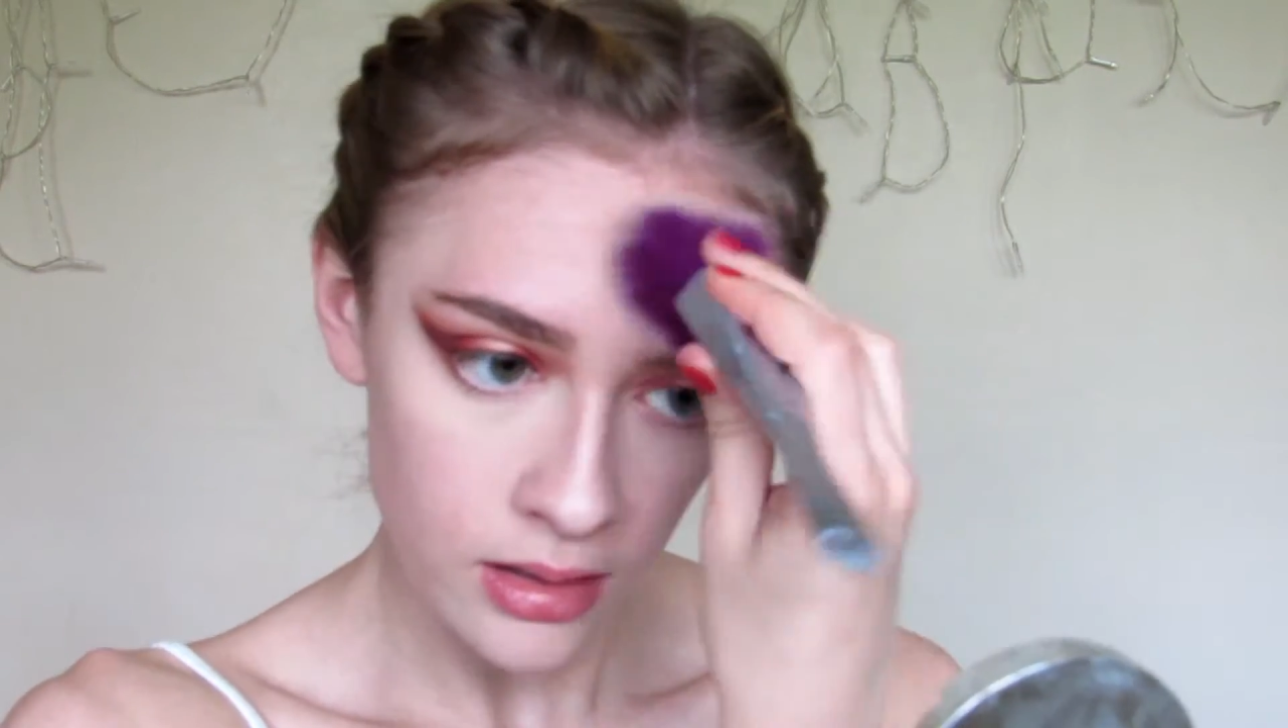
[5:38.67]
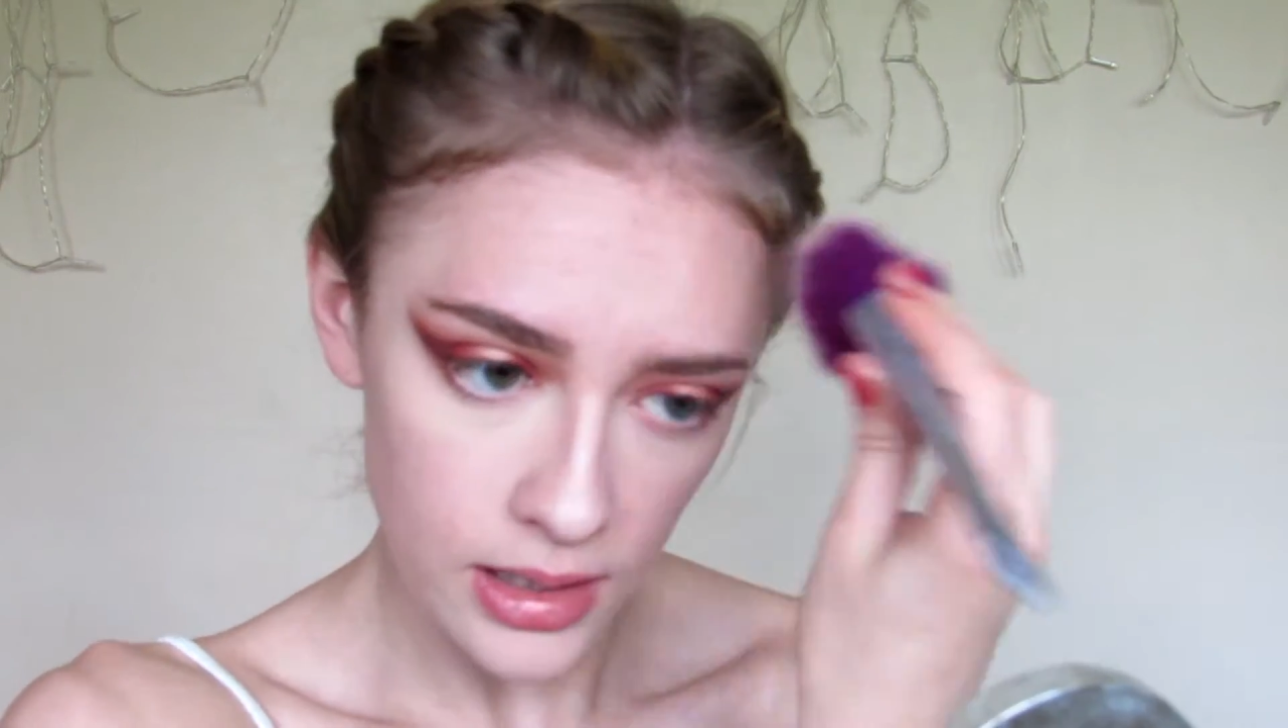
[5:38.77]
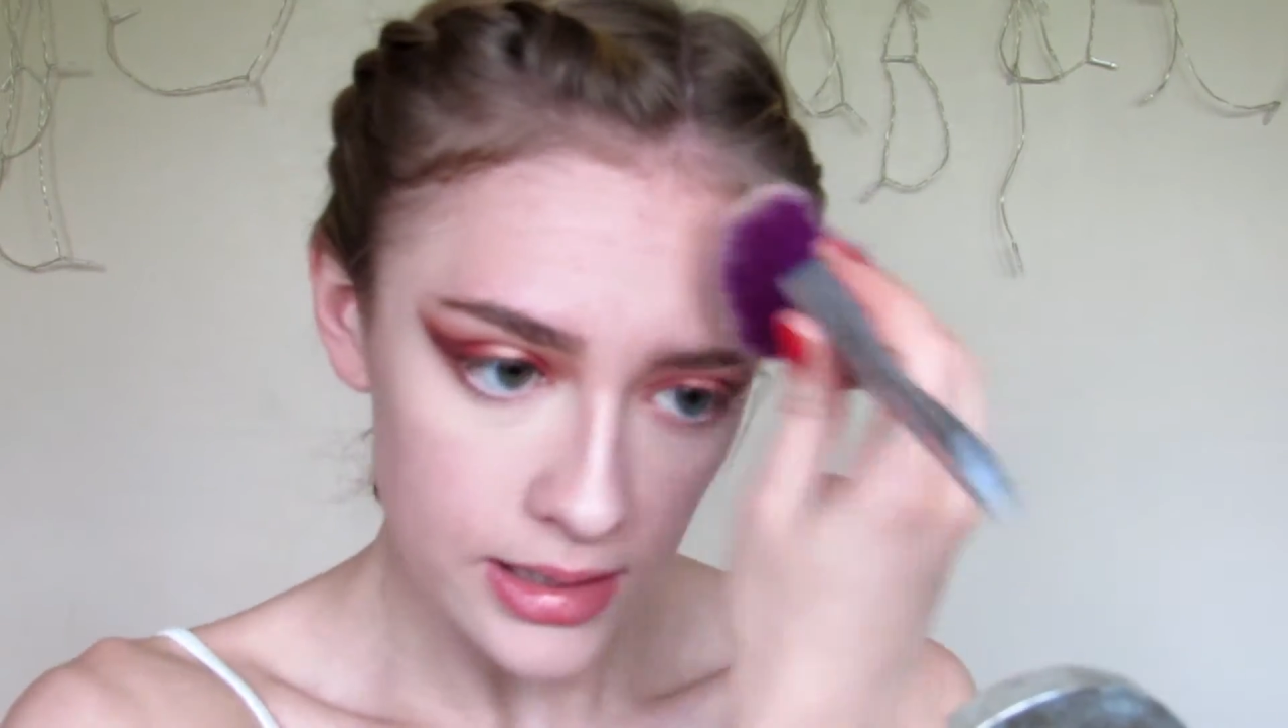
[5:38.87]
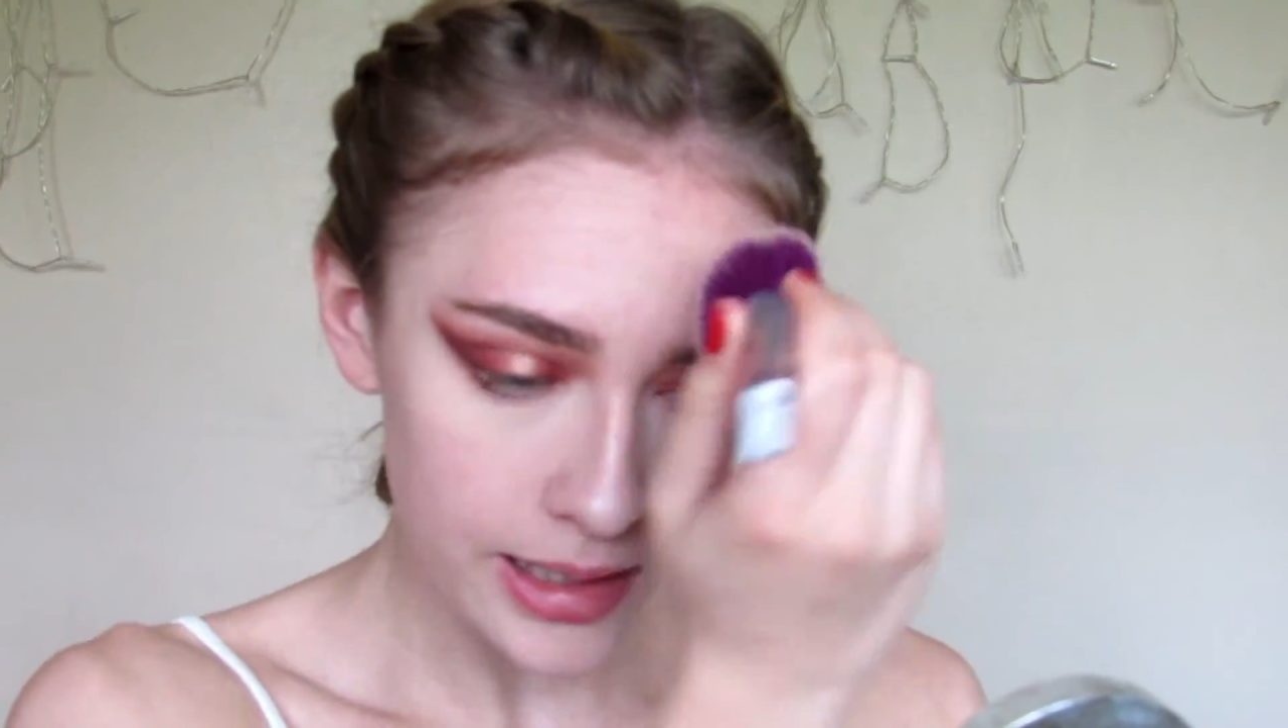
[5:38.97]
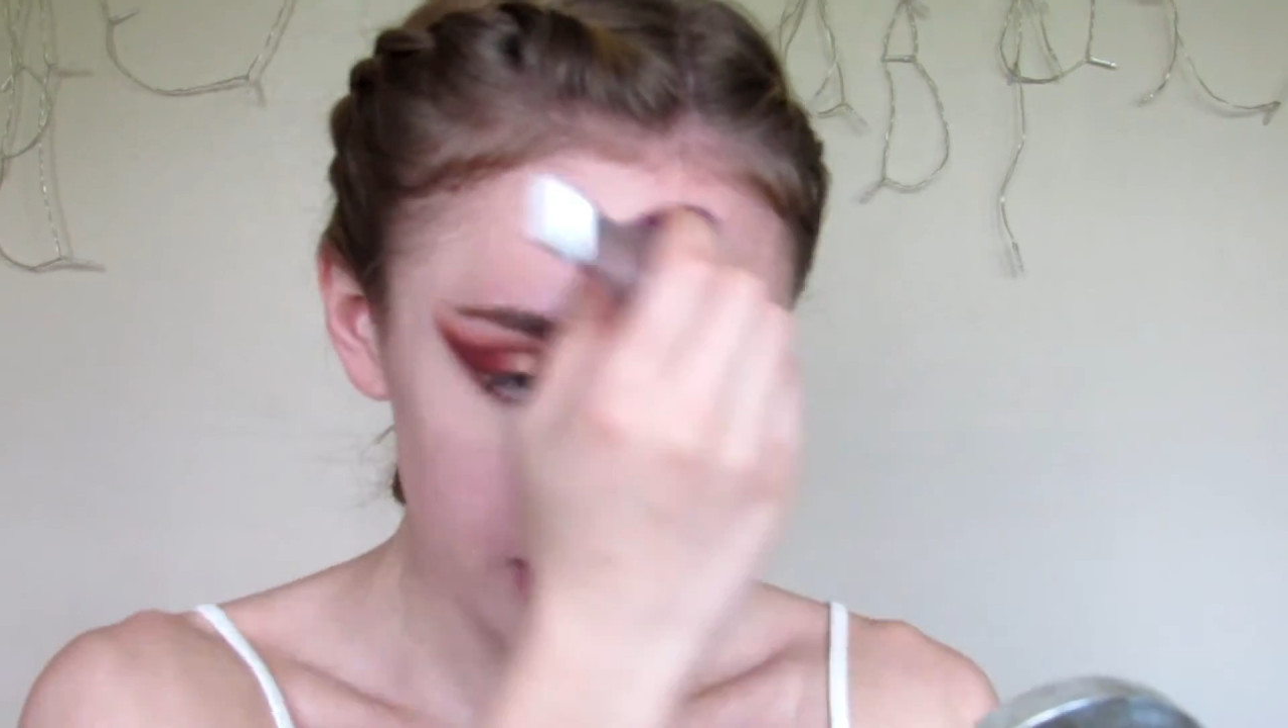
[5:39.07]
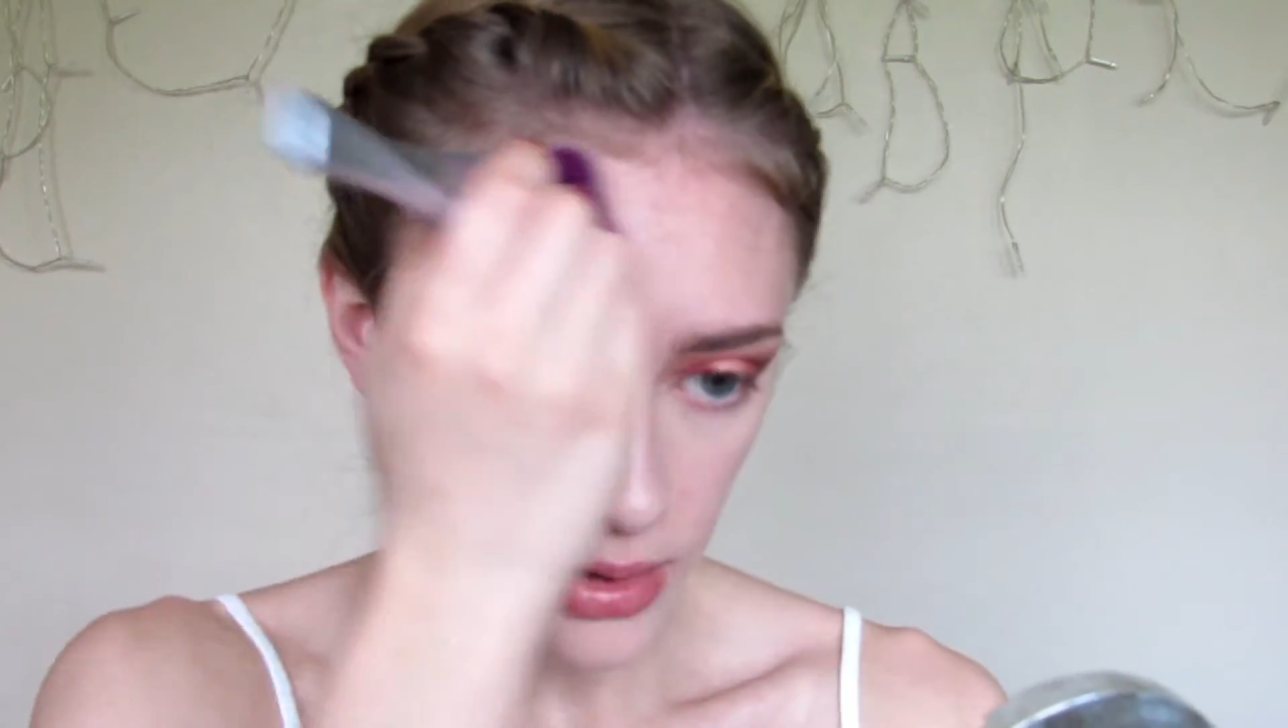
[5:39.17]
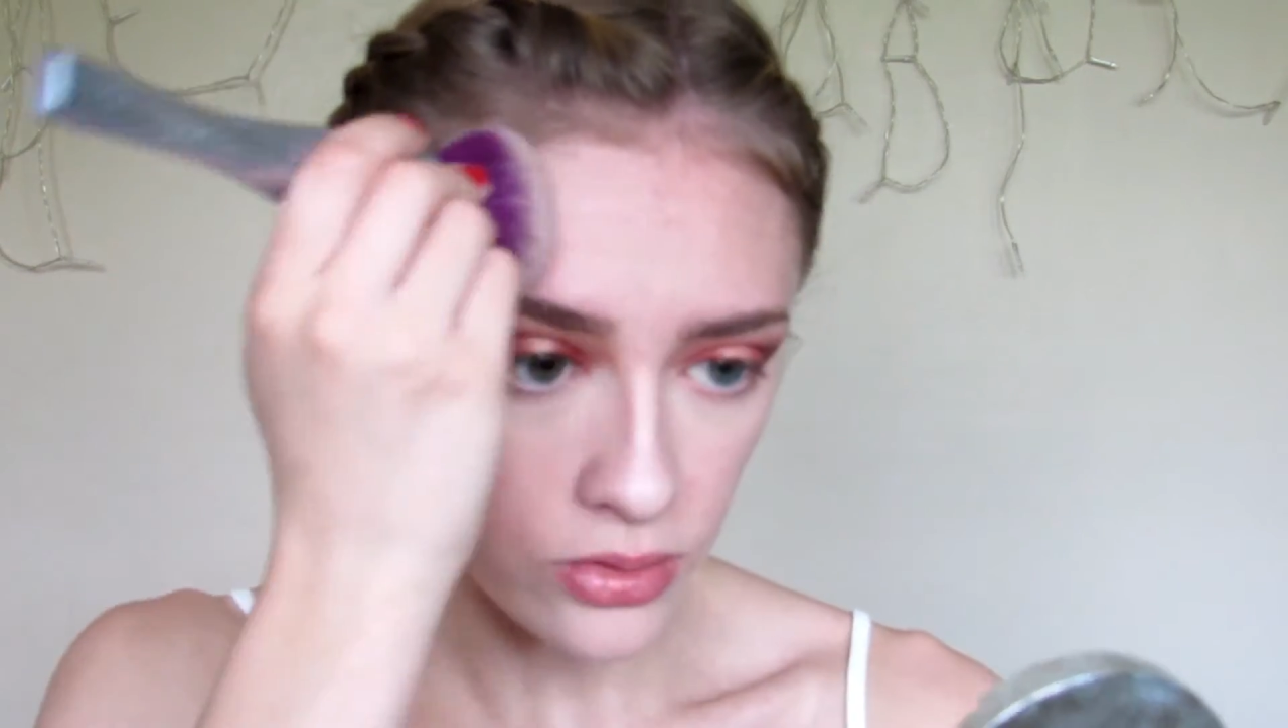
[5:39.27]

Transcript: nicely